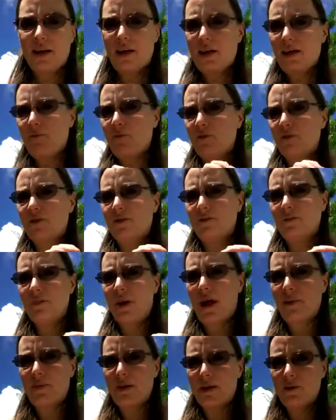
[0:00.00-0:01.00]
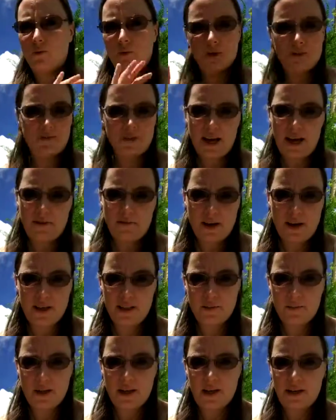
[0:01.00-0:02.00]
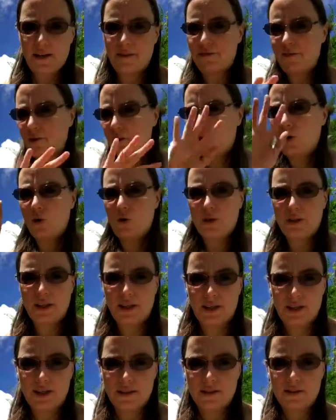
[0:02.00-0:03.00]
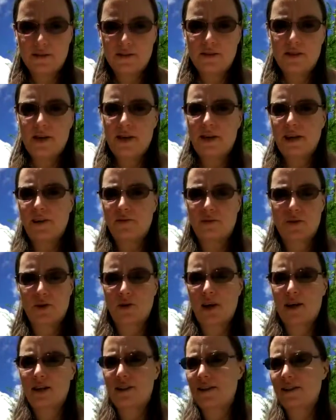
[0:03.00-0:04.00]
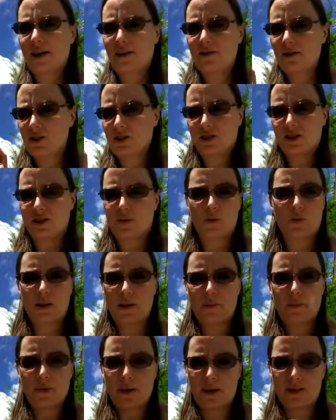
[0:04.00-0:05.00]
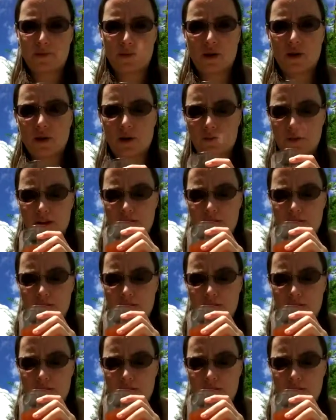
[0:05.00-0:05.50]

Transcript: I paid 1 flat rate in the beginning for a whole year, and it gives me credits, and it's just like one of the best programs